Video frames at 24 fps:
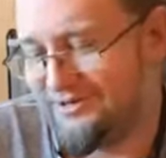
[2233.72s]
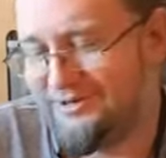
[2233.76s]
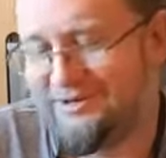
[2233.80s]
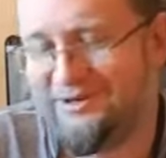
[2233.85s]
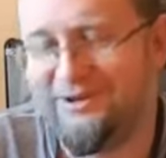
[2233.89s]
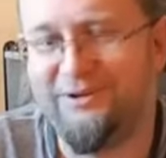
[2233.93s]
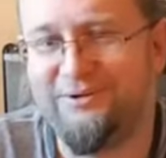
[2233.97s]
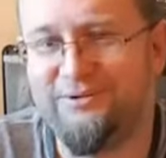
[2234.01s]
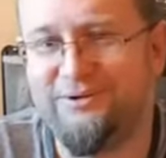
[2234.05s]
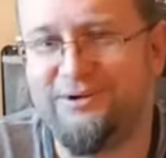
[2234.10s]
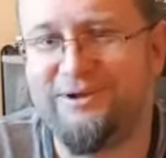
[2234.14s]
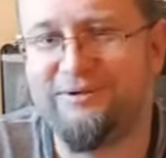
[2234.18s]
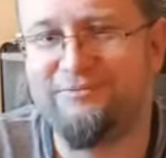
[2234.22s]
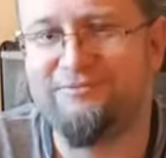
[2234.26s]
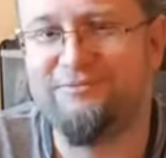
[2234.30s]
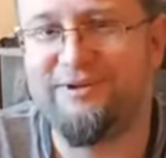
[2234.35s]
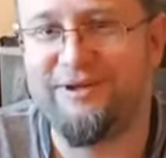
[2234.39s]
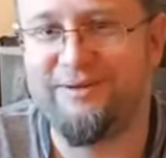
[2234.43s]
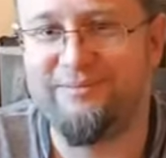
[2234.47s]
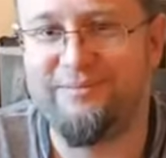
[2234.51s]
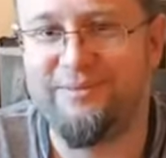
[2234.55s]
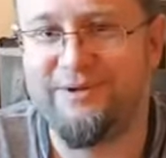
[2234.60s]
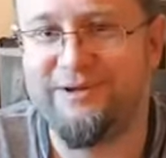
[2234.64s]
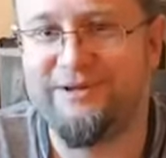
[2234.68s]
I would definitely
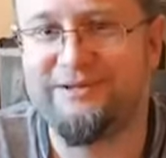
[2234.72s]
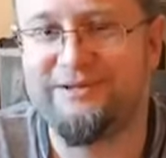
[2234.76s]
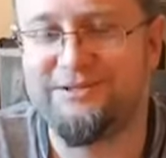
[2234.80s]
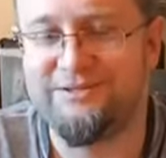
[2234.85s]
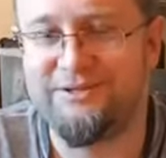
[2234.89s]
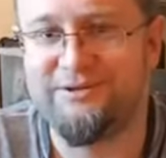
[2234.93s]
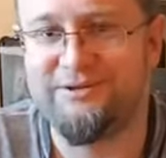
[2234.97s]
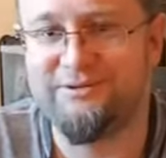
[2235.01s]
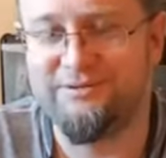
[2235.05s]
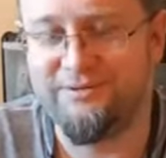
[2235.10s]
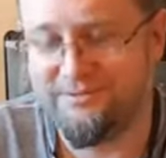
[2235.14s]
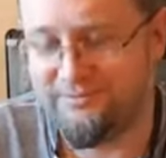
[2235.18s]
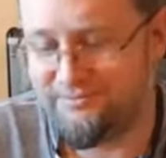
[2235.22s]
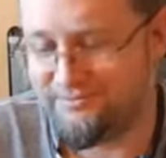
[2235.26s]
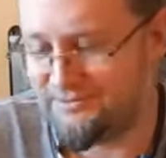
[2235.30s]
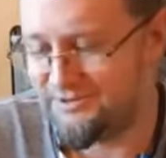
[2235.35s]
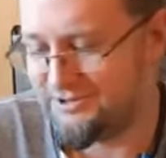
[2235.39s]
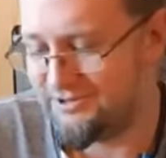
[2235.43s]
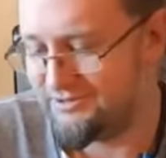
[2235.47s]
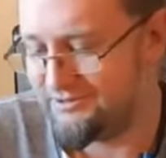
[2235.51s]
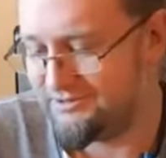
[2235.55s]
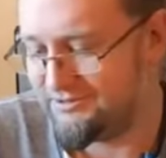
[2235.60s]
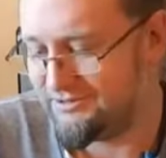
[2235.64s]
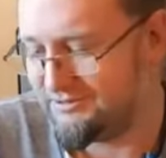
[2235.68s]
admit
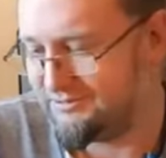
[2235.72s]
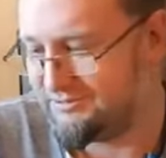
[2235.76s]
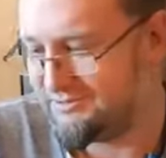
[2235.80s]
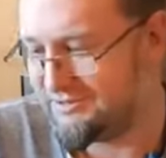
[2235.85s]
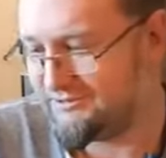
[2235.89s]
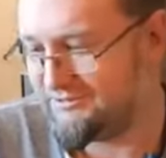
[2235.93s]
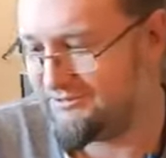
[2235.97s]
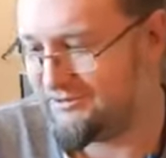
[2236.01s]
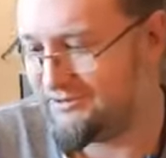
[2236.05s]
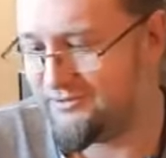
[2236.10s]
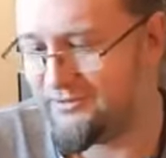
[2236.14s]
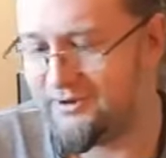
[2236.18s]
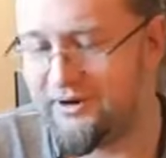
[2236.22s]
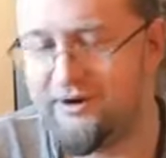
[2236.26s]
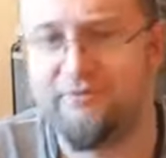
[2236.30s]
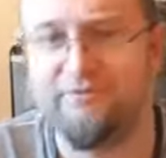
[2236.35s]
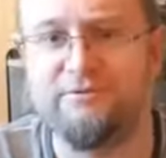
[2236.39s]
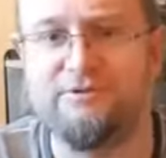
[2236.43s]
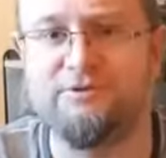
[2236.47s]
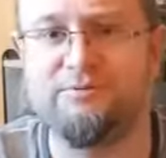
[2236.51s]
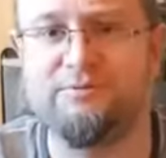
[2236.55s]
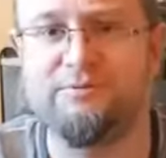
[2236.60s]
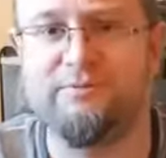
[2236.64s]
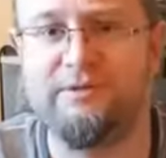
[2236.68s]
to definitely wearing
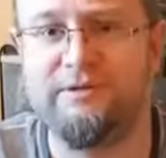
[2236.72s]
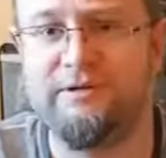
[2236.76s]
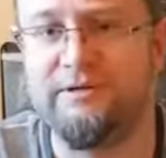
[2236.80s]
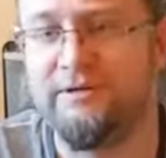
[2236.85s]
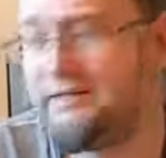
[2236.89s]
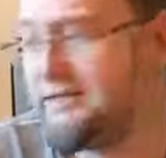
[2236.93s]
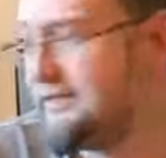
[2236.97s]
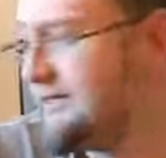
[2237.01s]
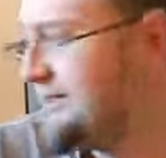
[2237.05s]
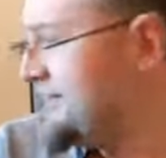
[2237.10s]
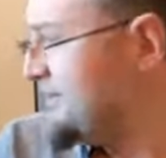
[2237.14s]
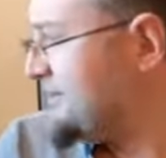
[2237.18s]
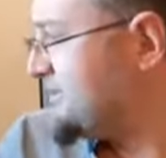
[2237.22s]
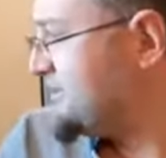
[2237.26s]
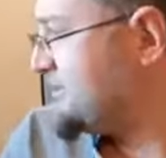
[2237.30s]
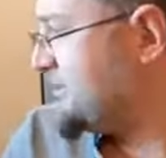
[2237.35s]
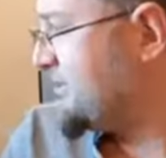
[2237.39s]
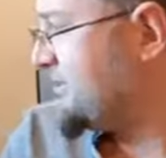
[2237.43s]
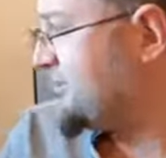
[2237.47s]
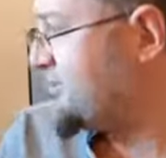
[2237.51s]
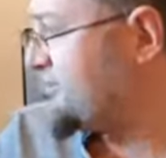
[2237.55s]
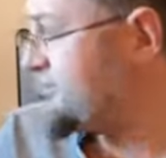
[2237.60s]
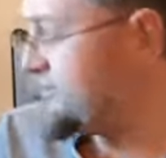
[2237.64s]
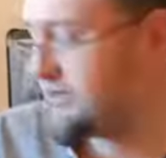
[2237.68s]
something. So
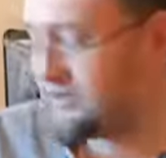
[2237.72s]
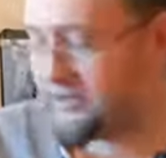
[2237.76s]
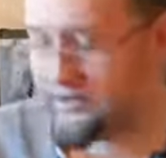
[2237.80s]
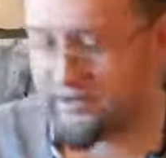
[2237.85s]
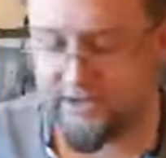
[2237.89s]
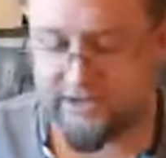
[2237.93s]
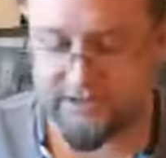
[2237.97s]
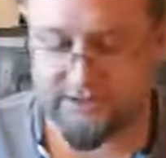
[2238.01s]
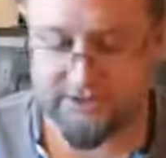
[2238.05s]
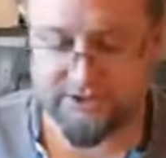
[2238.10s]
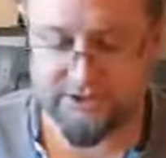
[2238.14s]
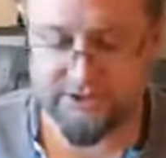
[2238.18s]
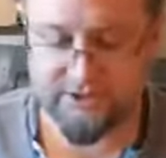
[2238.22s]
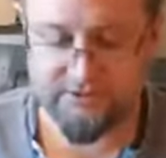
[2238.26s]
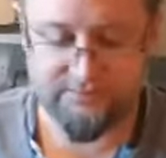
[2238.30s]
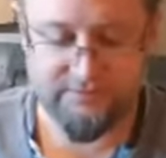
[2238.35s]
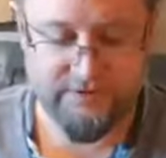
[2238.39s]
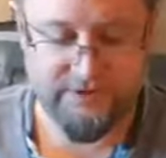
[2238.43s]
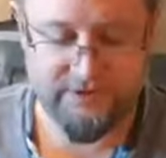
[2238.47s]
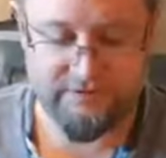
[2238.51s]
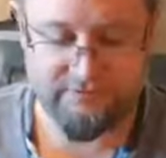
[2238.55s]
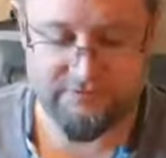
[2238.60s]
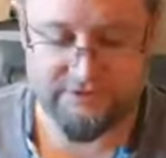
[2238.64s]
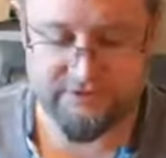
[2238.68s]
okay, so I'm
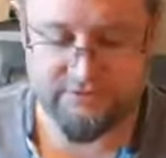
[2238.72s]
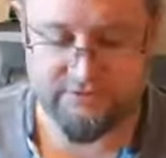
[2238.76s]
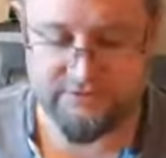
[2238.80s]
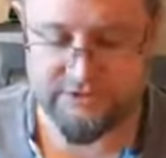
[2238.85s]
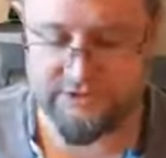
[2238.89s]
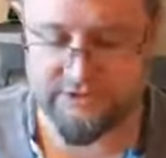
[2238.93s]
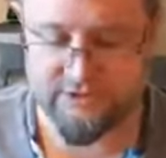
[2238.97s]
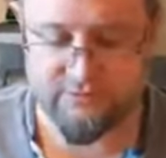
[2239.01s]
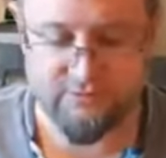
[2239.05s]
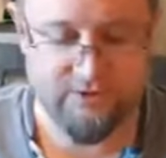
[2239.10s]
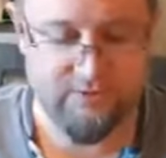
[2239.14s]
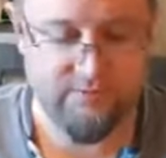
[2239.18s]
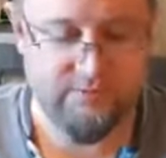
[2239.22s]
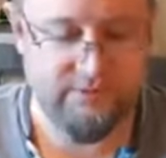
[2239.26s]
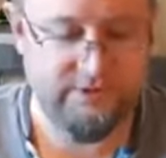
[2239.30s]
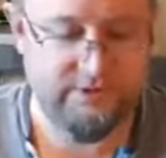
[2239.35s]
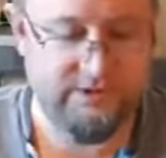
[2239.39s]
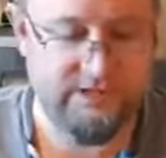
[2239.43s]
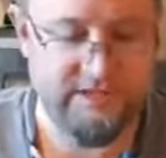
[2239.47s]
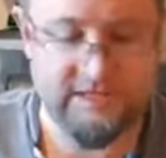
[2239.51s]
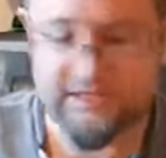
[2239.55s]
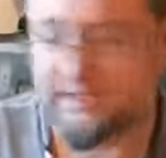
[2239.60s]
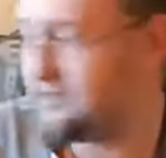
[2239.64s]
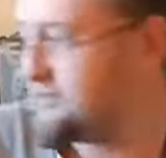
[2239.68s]
going to put
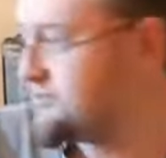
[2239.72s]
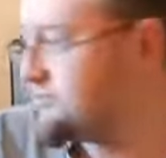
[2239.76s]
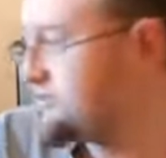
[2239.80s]
the decals